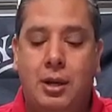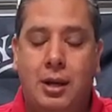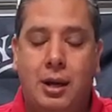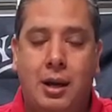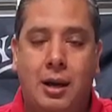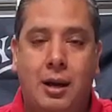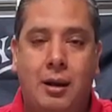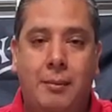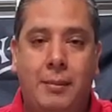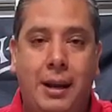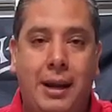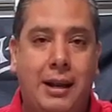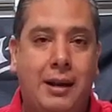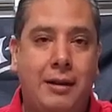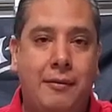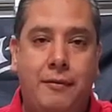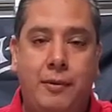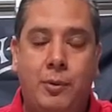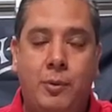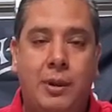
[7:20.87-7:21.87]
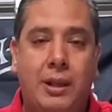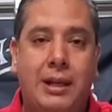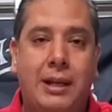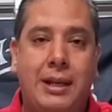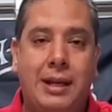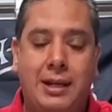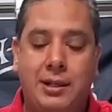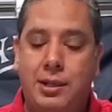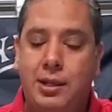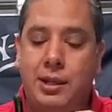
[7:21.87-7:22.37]
And if you really
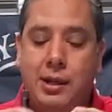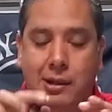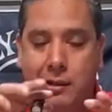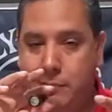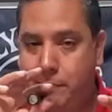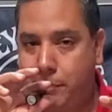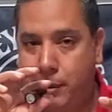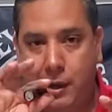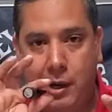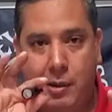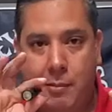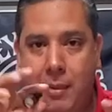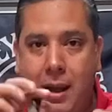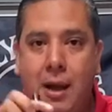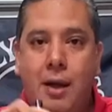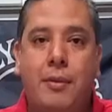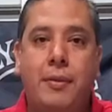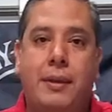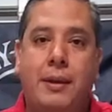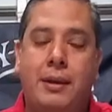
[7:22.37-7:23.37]
need to, you could put it in your mouth